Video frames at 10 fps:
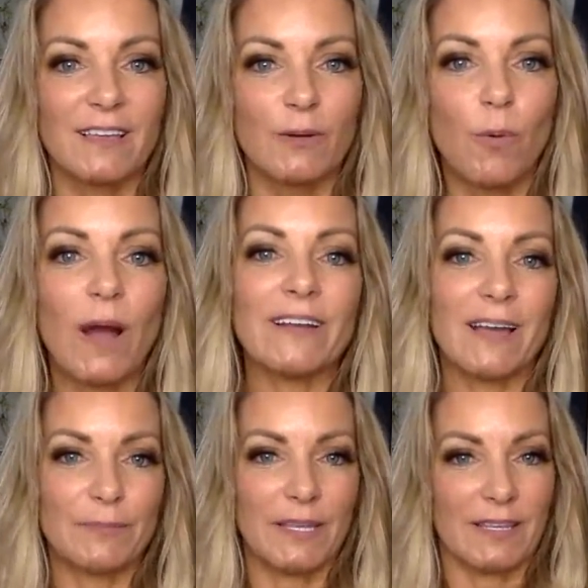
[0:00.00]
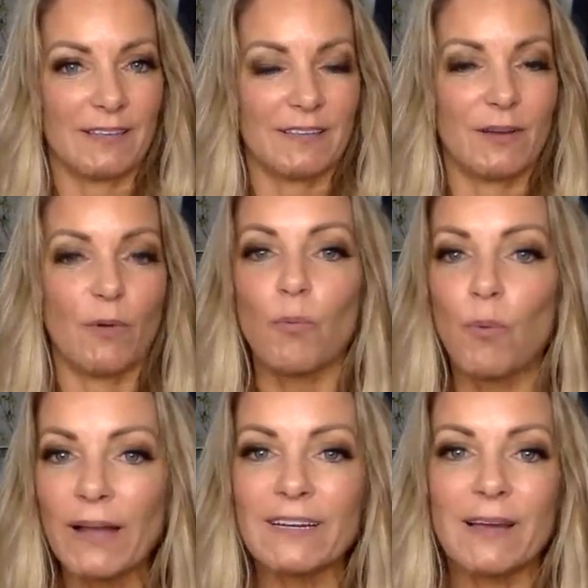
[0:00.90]
why not me?
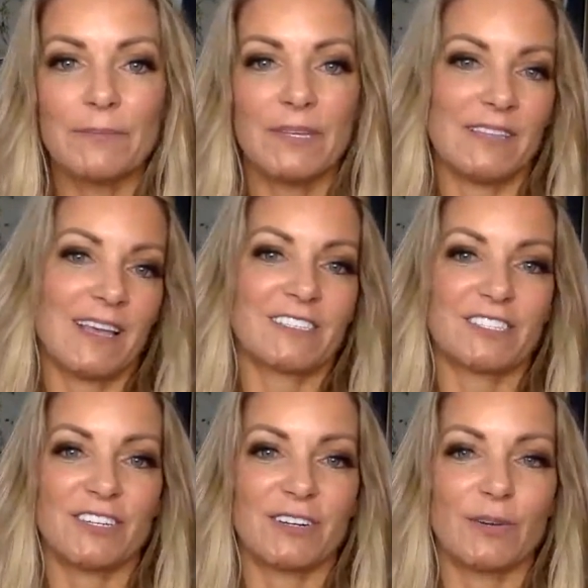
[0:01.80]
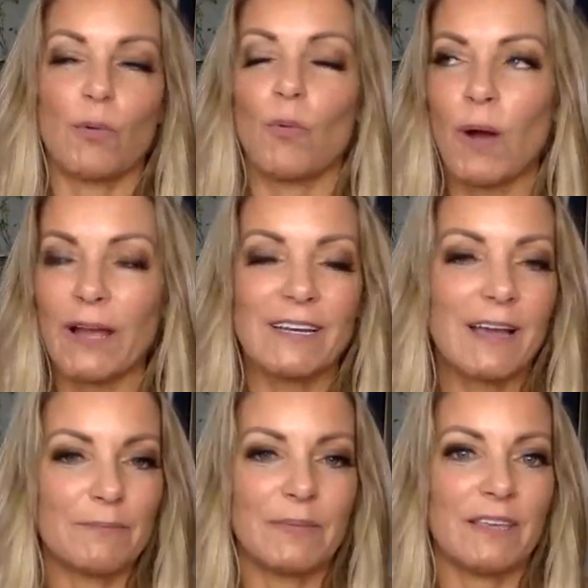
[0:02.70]
Why not me next year? Why
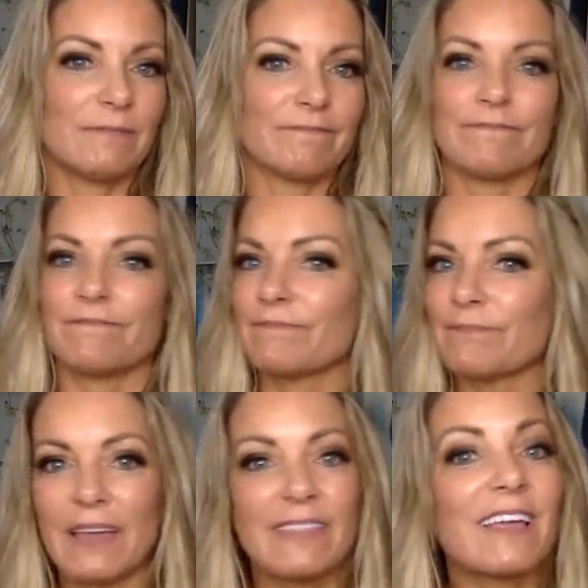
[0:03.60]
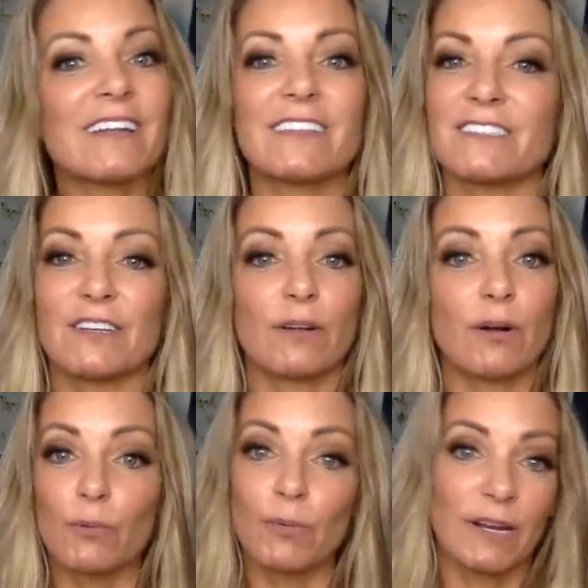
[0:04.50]
not me by the end of this year,
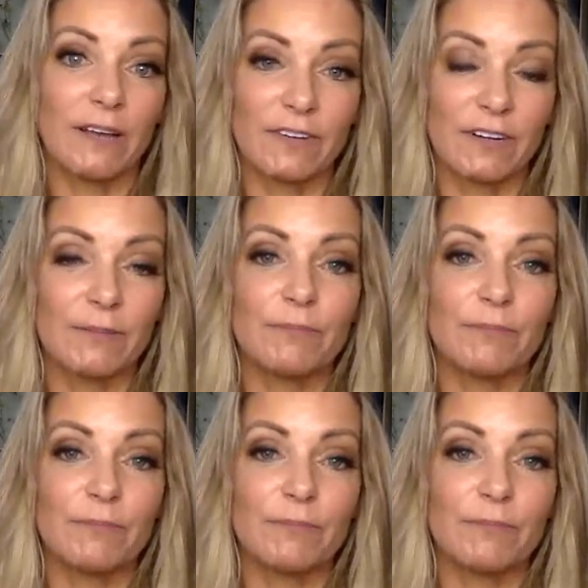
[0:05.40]
or whatever?